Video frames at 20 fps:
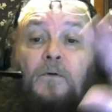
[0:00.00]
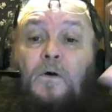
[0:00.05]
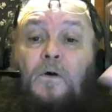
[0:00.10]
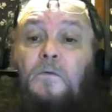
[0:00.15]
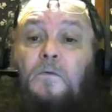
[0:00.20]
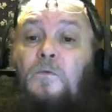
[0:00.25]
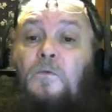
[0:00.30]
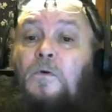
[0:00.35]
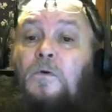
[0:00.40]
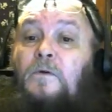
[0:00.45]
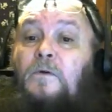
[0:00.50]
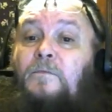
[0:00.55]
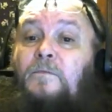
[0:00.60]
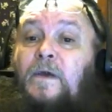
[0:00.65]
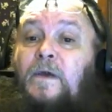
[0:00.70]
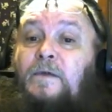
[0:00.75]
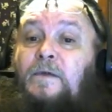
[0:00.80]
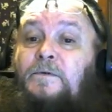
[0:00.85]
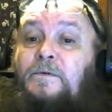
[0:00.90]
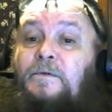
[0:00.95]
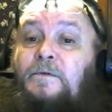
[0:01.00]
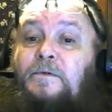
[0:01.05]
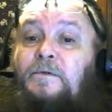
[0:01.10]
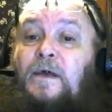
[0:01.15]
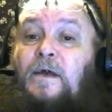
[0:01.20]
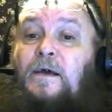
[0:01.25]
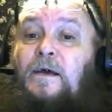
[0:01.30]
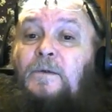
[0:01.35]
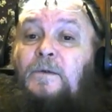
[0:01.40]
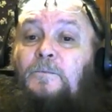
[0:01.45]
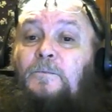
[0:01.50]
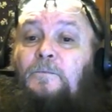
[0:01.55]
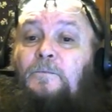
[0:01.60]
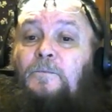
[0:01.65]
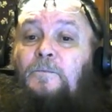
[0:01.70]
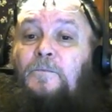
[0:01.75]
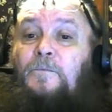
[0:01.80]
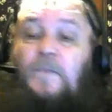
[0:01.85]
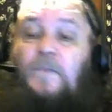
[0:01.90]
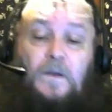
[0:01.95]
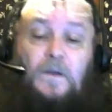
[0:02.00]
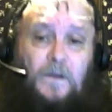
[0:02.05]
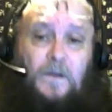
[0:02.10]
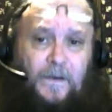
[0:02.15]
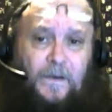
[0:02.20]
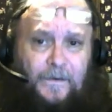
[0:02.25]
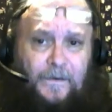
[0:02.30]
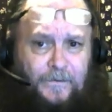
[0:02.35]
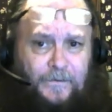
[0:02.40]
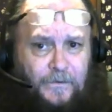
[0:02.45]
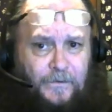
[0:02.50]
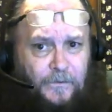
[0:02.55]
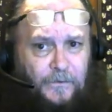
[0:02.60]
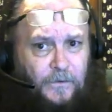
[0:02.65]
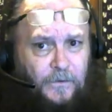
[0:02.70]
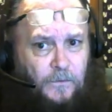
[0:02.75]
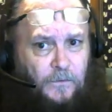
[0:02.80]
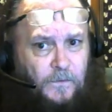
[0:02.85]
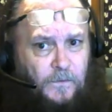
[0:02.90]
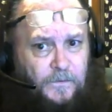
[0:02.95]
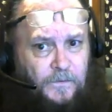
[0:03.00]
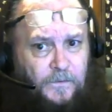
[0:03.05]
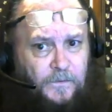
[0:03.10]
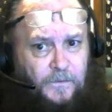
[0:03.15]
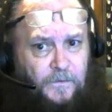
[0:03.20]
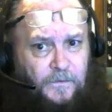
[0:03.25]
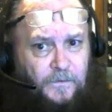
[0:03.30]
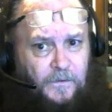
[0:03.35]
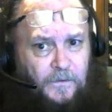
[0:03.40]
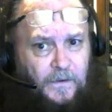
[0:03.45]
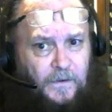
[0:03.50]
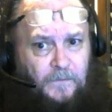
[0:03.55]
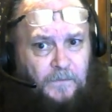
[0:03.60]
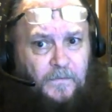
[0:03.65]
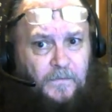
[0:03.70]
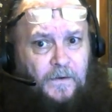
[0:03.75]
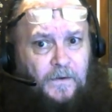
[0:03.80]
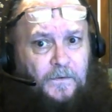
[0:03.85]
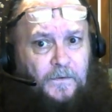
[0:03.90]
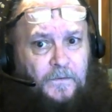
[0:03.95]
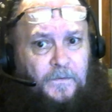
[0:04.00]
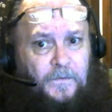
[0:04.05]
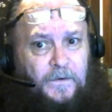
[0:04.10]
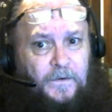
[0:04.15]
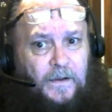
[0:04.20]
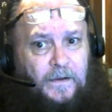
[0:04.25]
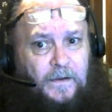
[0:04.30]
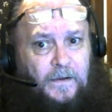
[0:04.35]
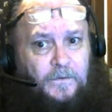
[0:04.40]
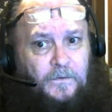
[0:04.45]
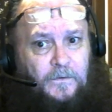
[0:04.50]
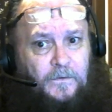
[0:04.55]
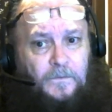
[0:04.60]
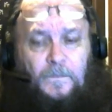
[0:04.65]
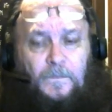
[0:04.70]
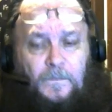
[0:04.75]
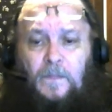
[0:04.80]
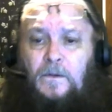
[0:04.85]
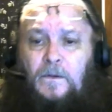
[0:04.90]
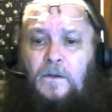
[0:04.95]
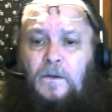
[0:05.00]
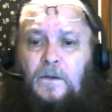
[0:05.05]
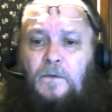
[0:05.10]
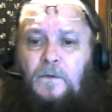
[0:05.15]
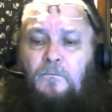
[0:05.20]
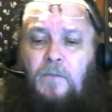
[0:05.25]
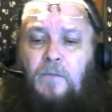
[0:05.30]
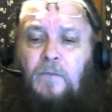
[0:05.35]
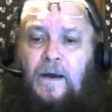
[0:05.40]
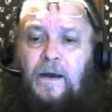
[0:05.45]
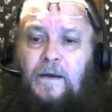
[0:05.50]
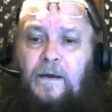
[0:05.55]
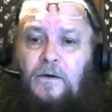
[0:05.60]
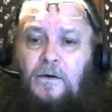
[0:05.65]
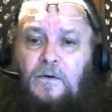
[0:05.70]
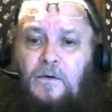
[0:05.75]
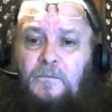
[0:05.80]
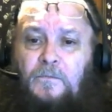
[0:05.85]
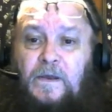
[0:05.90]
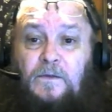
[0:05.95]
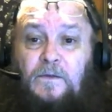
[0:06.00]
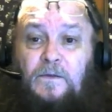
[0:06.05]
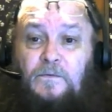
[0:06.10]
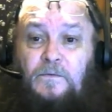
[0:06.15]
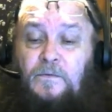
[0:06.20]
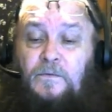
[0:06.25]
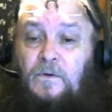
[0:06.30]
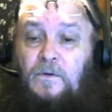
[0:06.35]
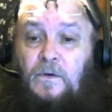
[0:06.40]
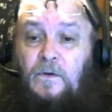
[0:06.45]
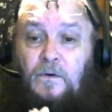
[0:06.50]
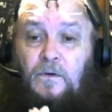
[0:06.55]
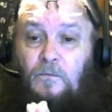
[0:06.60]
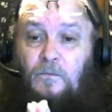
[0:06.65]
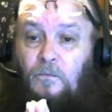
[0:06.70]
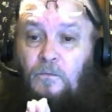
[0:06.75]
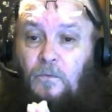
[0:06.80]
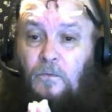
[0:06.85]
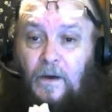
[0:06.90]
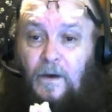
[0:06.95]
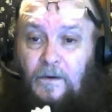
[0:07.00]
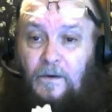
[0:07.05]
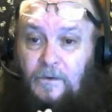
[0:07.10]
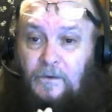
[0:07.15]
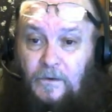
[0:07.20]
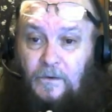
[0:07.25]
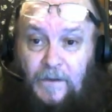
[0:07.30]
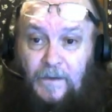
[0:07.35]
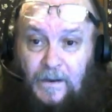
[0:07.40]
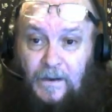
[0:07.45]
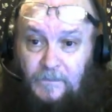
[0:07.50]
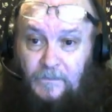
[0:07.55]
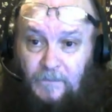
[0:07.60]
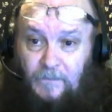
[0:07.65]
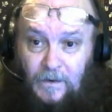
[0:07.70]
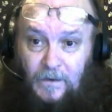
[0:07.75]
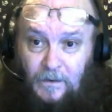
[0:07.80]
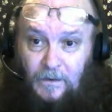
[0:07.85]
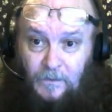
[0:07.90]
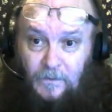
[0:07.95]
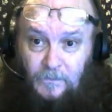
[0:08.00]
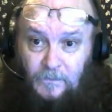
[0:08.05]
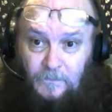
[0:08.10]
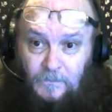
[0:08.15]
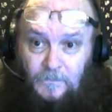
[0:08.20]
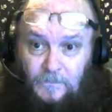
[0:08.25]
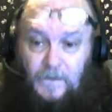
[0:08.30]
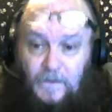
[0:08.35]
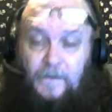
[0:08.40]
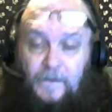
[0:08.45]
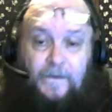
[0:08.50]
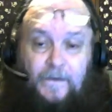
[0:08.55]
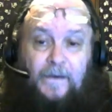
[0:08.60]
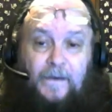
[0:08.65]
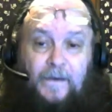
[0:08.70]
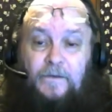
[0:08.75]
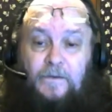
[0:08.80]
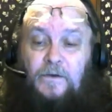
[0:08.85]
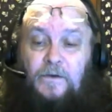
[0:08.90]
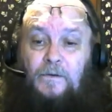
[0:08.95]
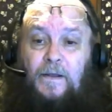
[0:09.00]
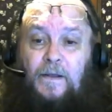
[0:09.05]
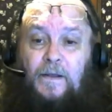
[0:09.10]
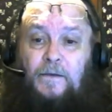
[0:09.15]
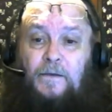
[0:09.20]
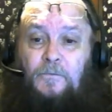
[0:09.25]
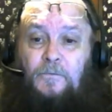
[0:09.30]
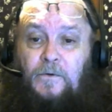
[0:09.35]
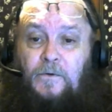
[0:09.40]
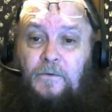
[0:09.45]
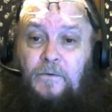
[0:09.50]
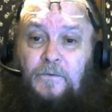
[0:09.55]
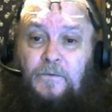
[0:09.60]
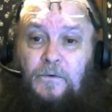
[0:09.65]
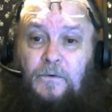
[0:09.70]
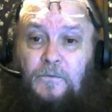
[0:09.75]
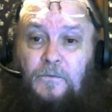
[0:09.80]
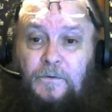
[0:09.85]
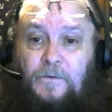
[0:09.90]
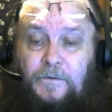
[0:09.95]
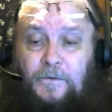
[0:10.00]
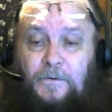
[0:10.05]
more advanced than that and you know what you're doing better than I do, by all means, waddle your ass right along and you land wherever you want to.